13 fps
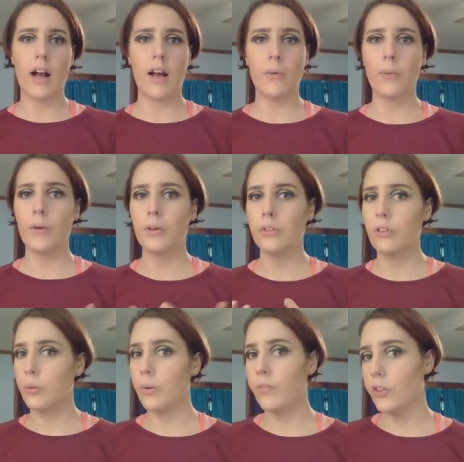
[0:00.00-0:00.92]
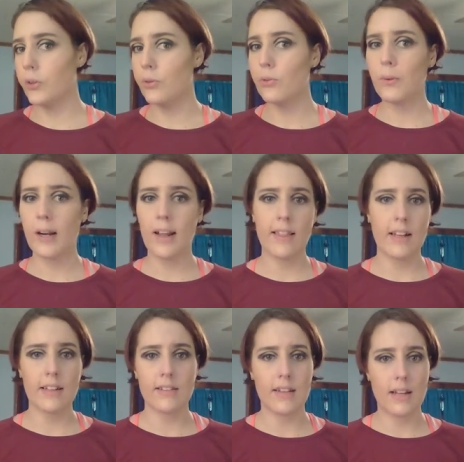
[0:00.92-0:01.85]
I will do reviews when I
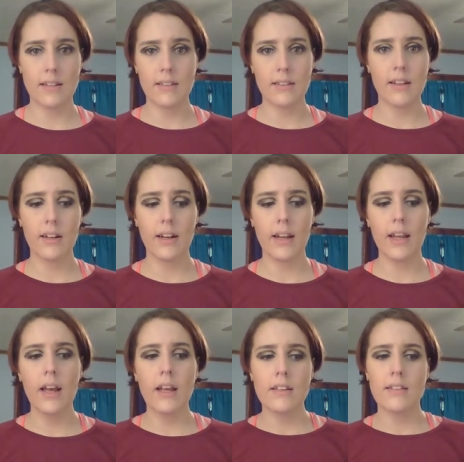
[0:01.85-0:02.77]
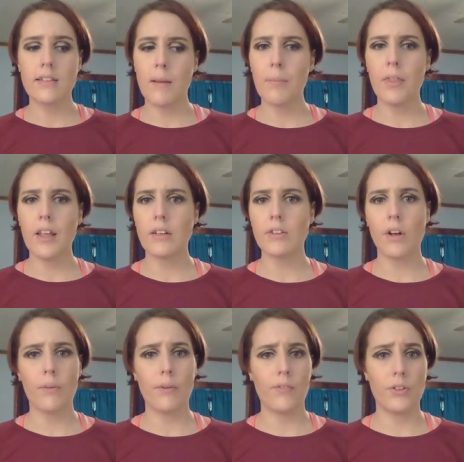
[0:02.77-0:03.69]
think it's necessary. Some things
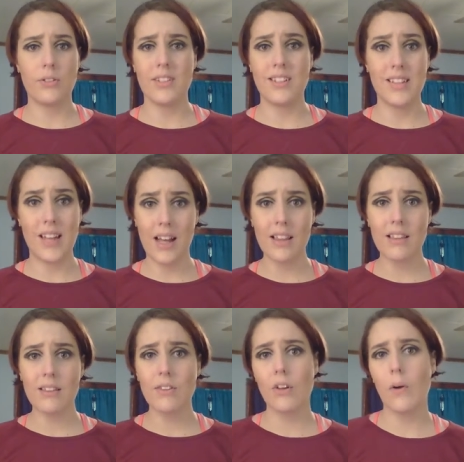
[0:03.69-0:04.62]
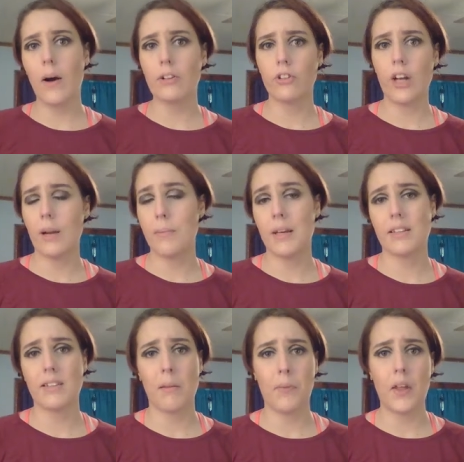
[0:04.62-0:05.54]
are reviewed to death, so I'll try to
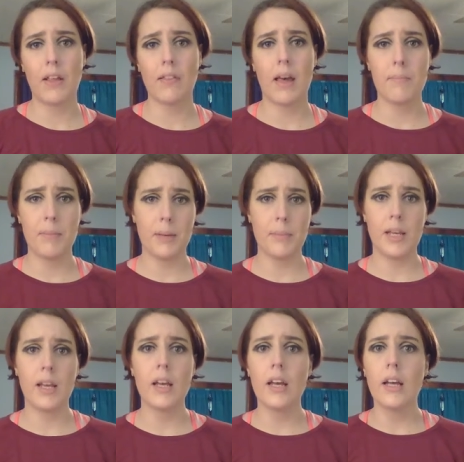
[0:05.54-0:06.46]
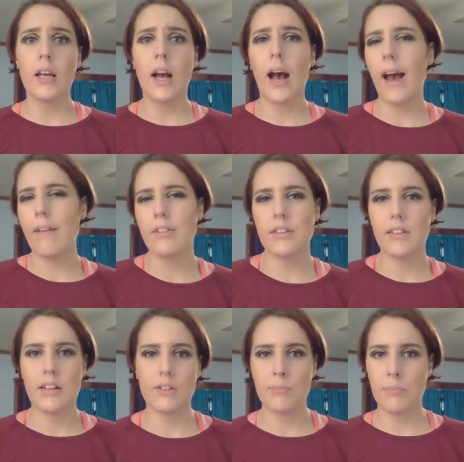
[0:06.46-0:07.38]
pick something that maybe I haven't
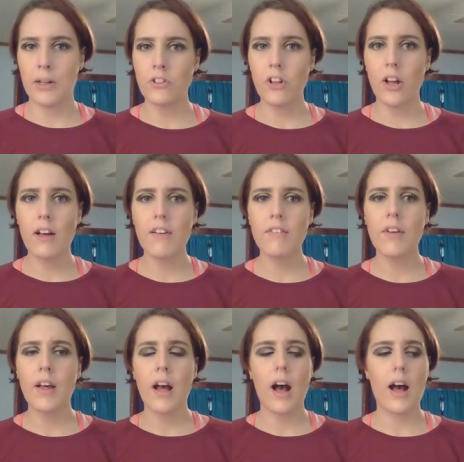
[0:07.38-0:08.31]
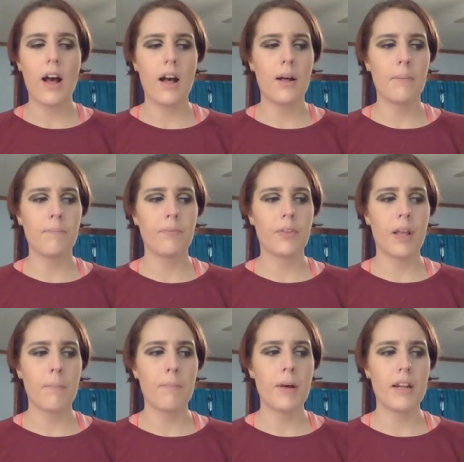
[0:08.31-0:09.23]
seen as much of.
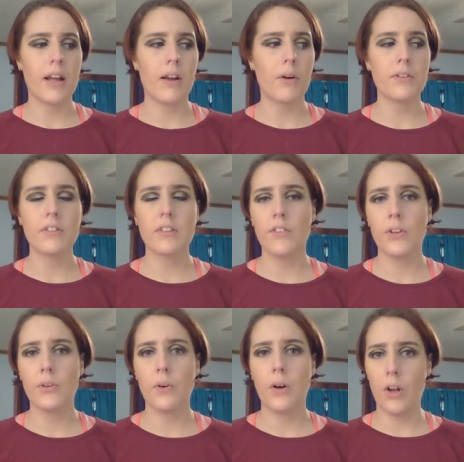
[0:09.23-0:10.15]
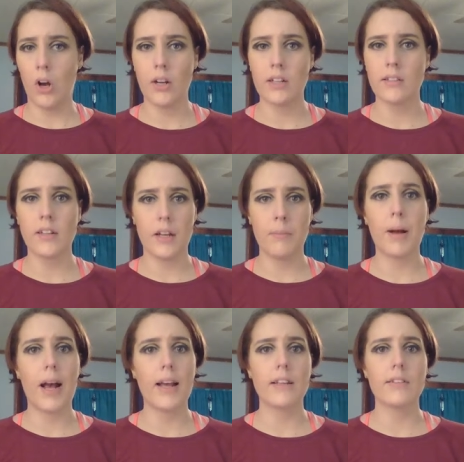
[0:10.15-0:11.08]
But I always give you an honest,
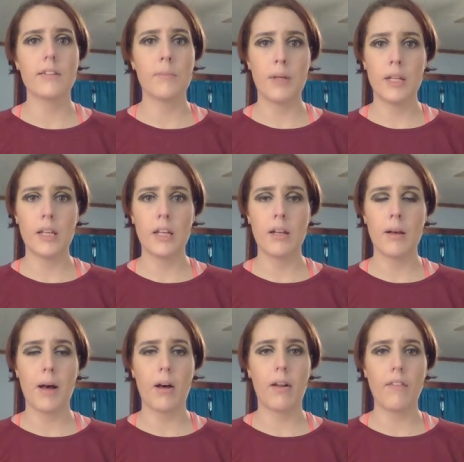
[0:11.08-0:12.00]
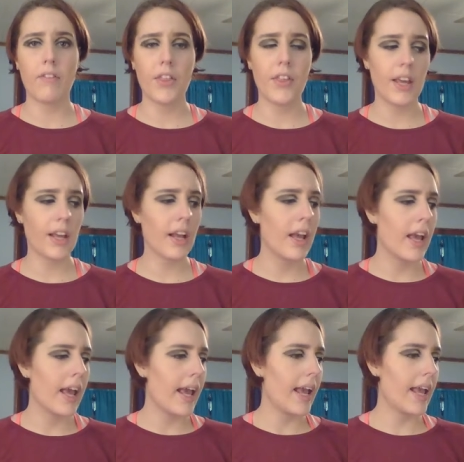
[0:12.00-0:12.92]
unbiased opinion about everything,
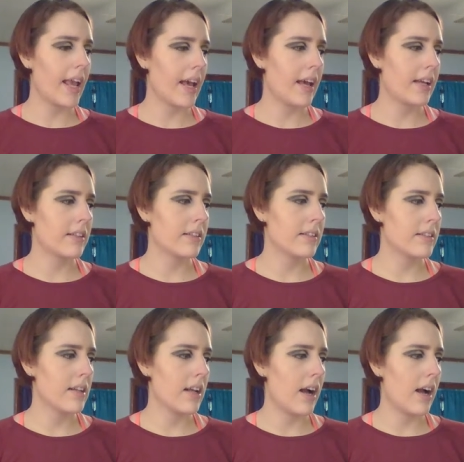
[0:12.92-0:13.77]
and